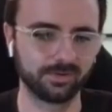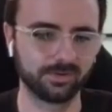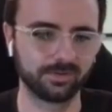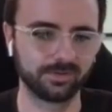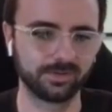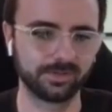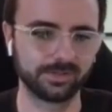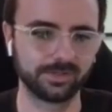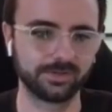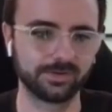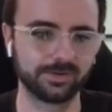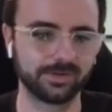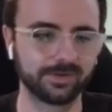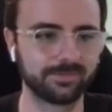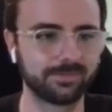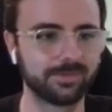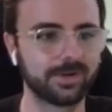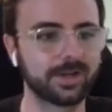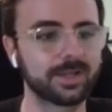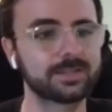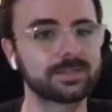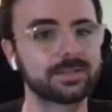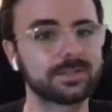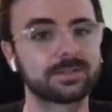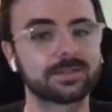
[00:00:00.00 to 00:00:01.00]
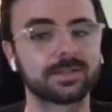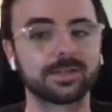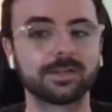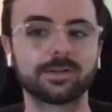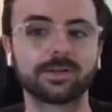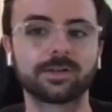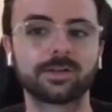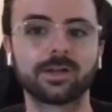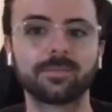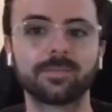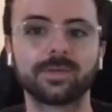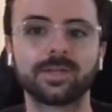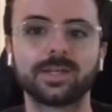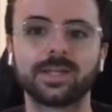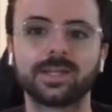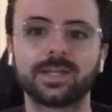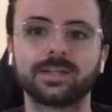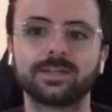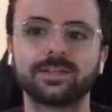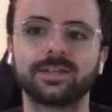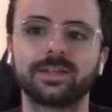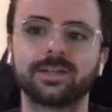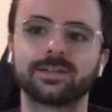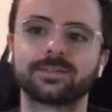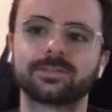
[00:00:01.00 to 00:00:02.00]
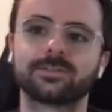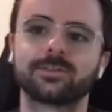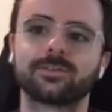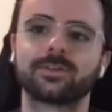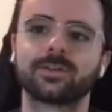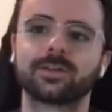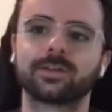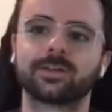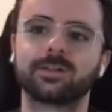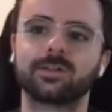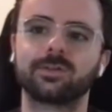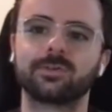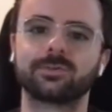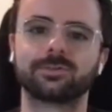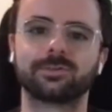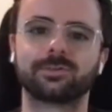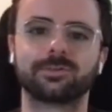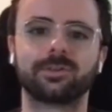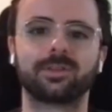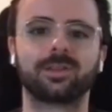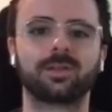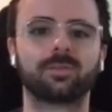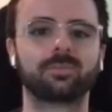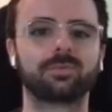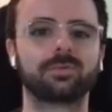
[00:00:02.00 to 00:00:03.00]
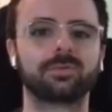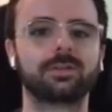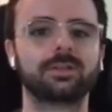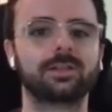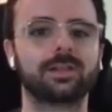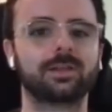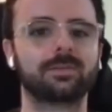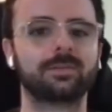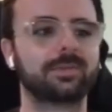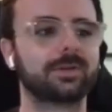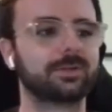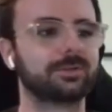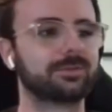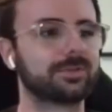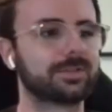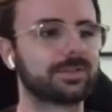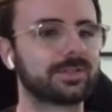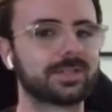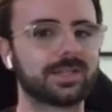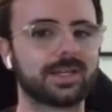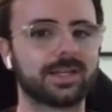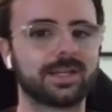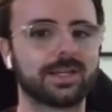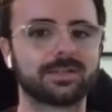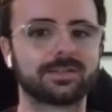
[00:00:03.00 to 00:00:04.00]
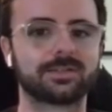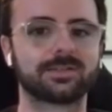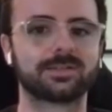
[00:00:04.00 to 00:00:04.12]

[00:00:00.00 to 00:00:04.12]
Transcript: your advice is going to come in handy as you get closer to the prelim, I would say.